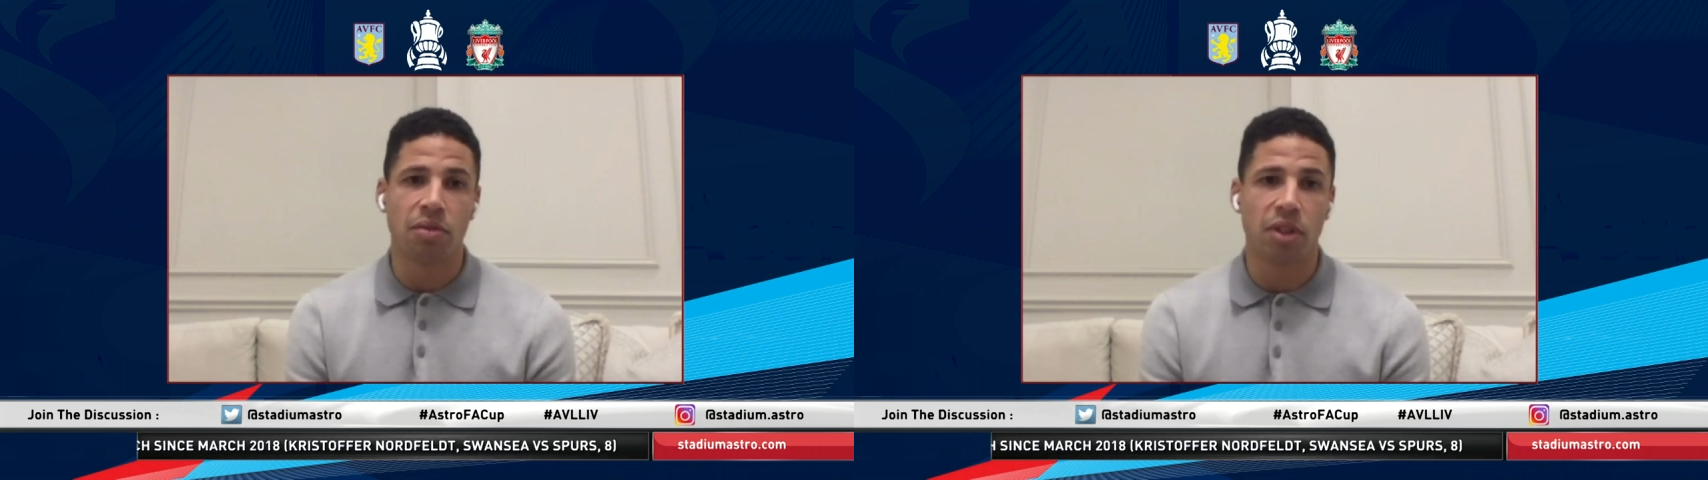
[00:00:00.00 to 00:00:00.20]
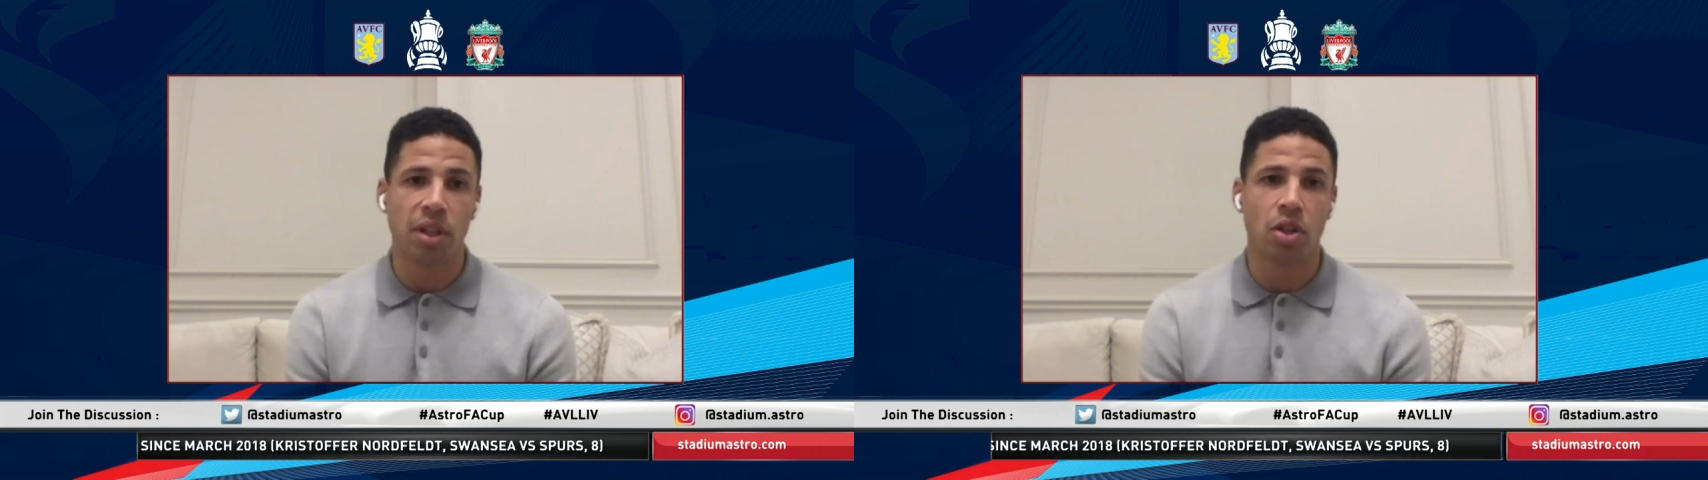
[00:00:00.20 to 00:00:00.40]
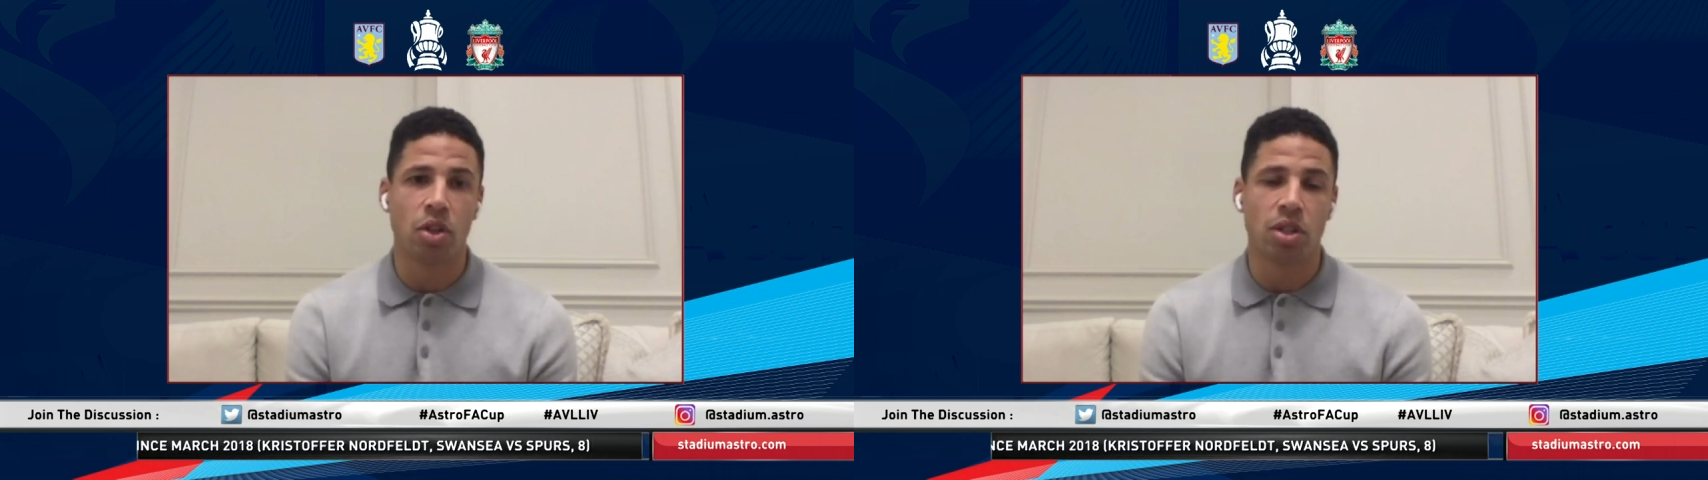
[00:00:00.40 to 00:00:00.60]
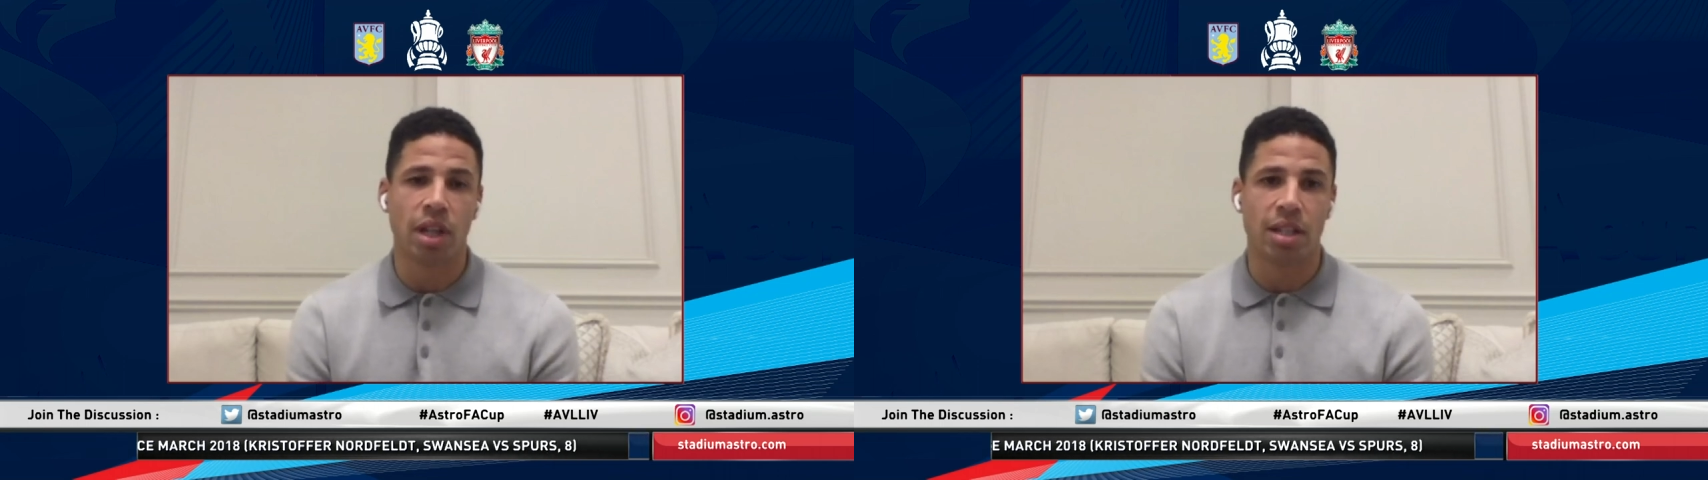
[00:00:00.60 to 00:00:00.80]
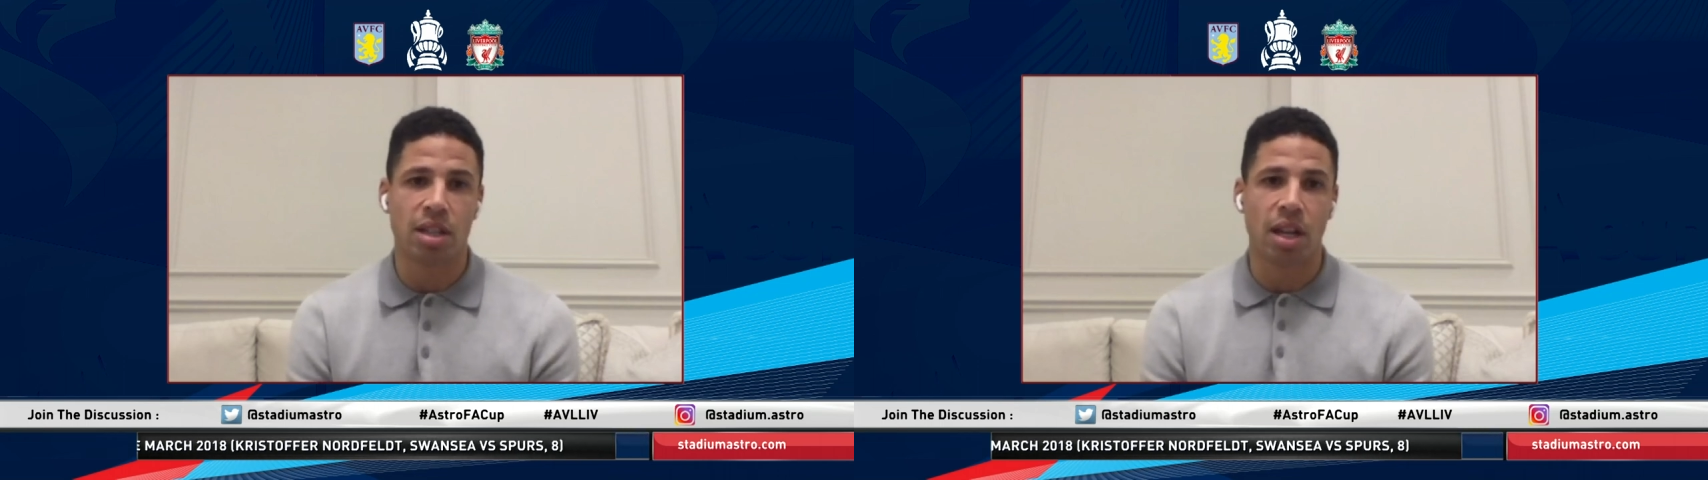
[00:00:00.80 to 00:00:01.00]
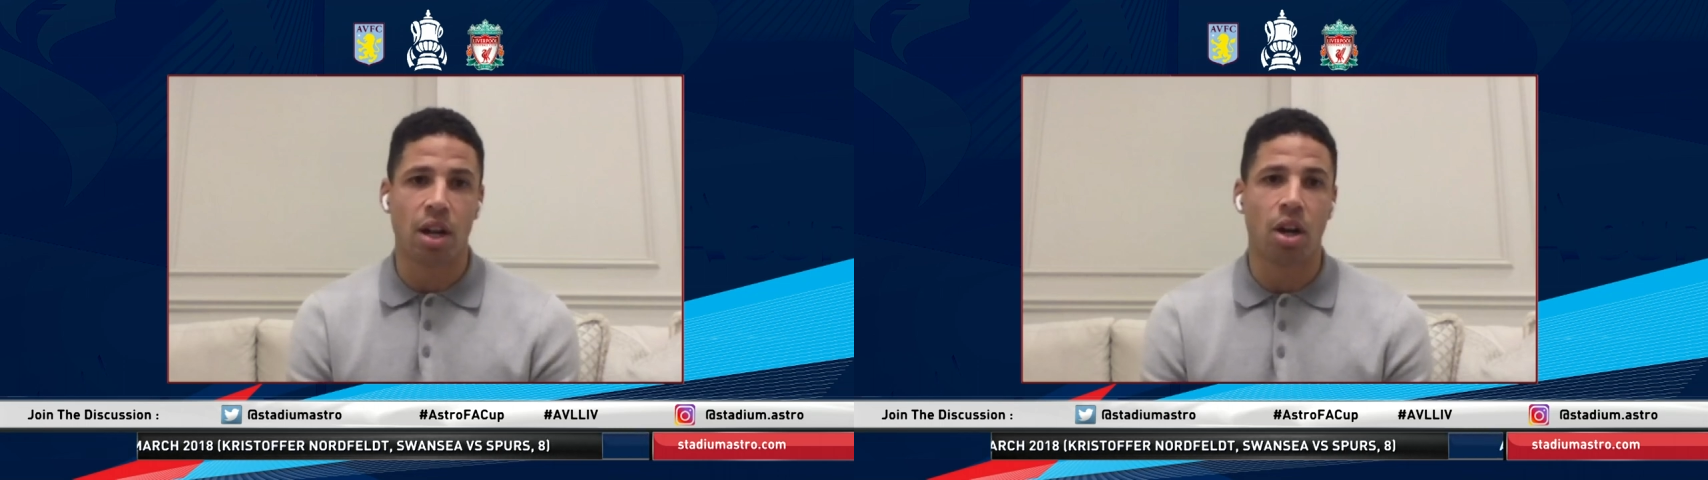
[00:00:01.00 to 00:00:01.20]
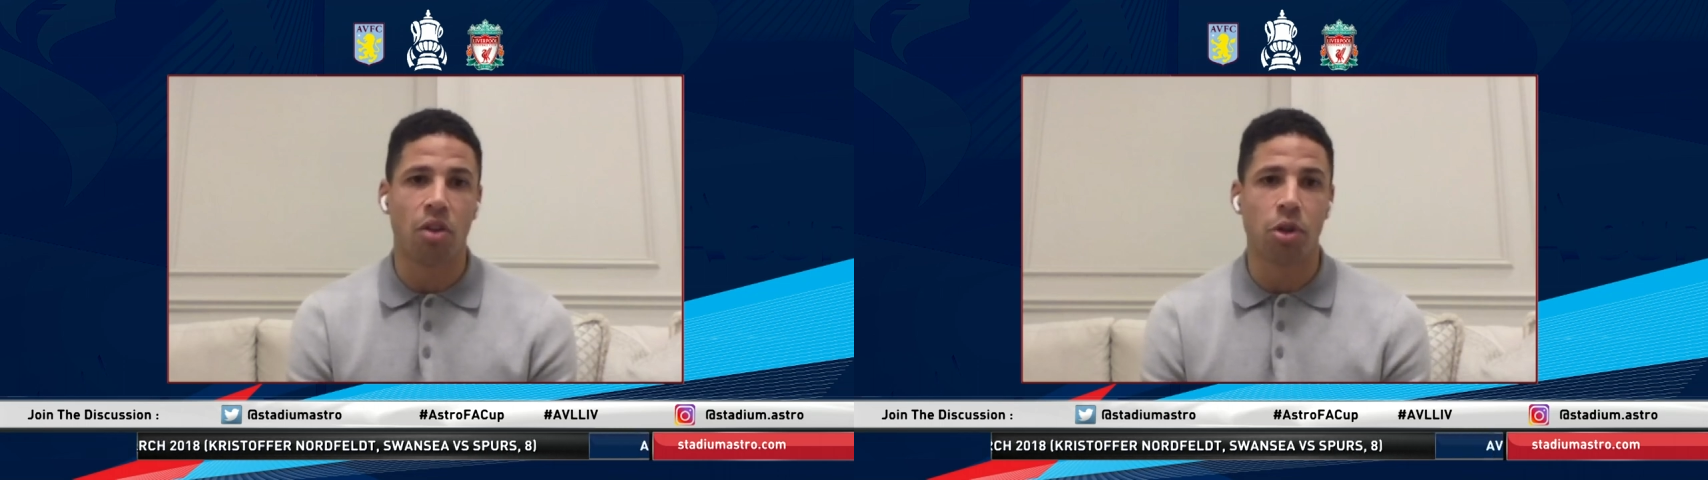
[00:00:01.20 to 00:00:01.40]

thing because as a centre half,